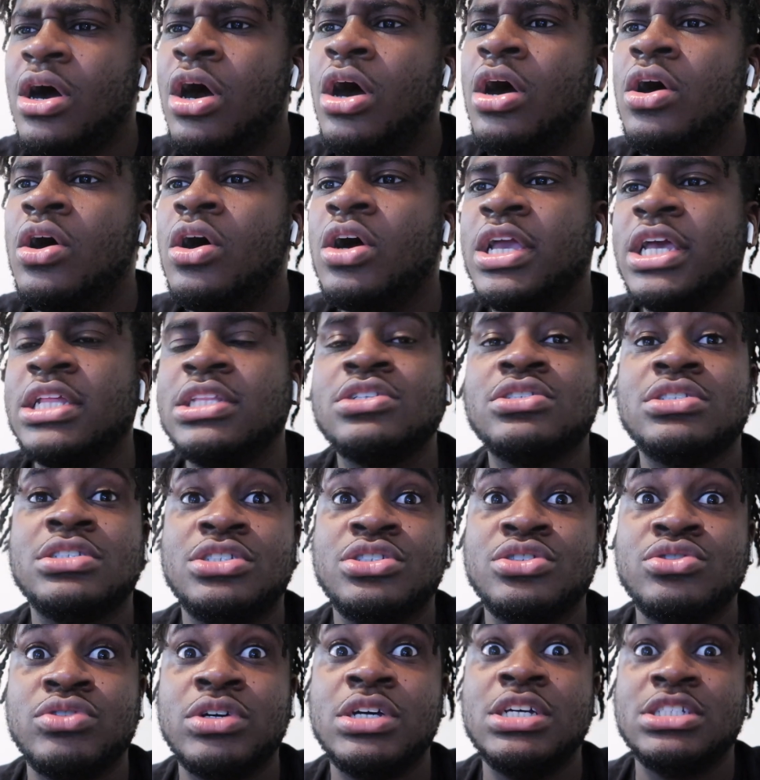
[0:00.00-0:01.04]
Oh, okay, there's a
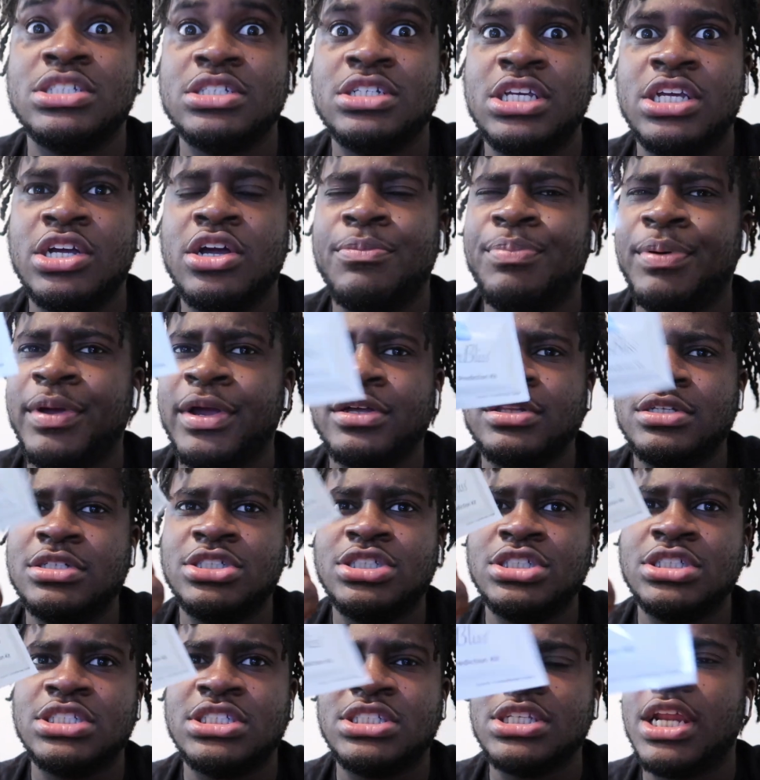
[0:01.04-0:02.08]
syringe in here, apparently.
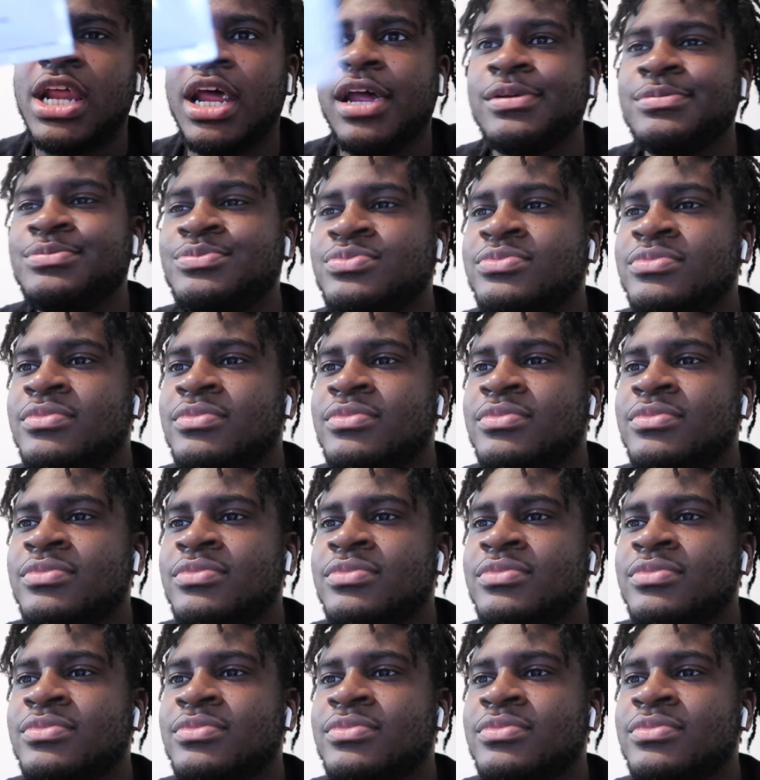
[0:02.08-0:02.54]
She didn't say that.